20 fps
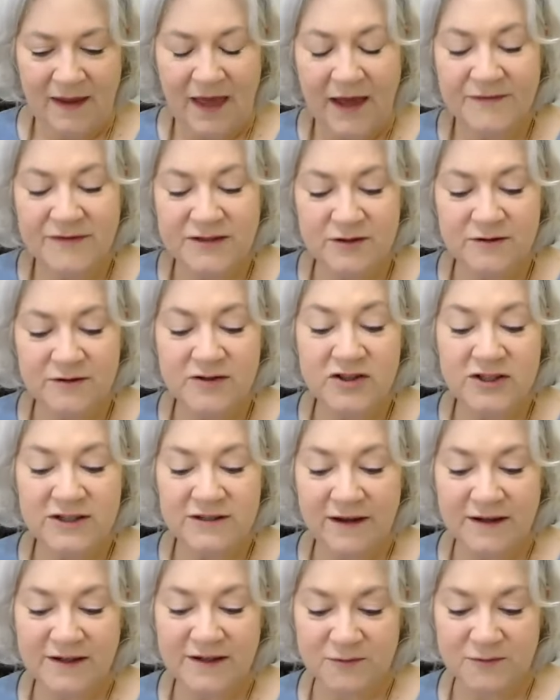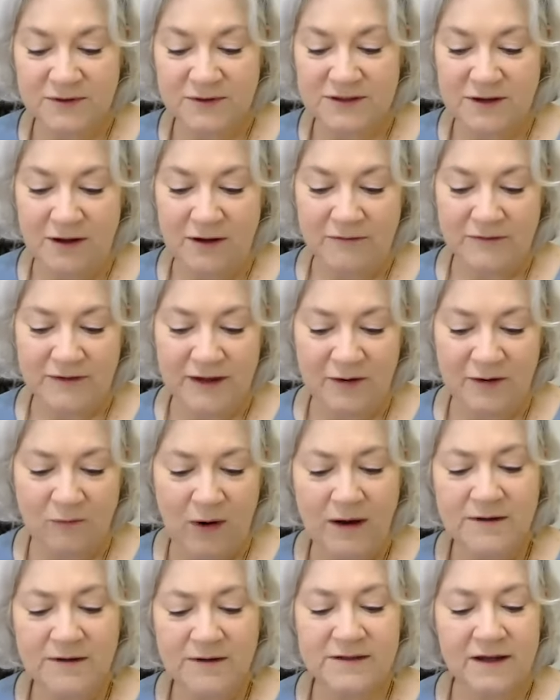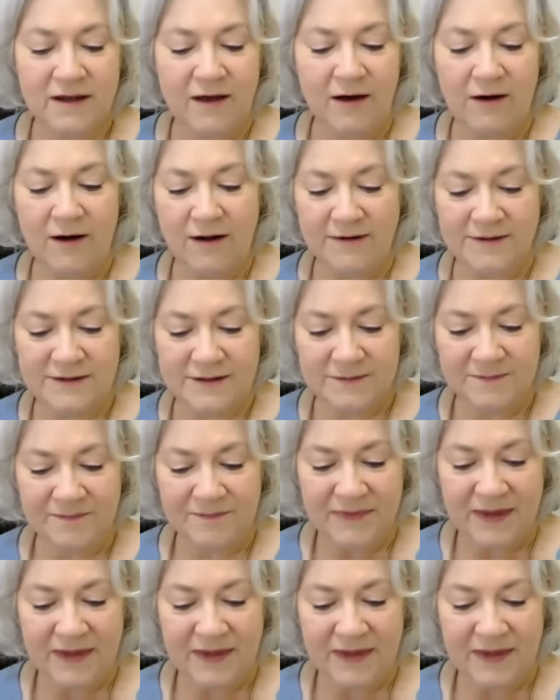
Eftsoon she thus resolved that whilst the gods,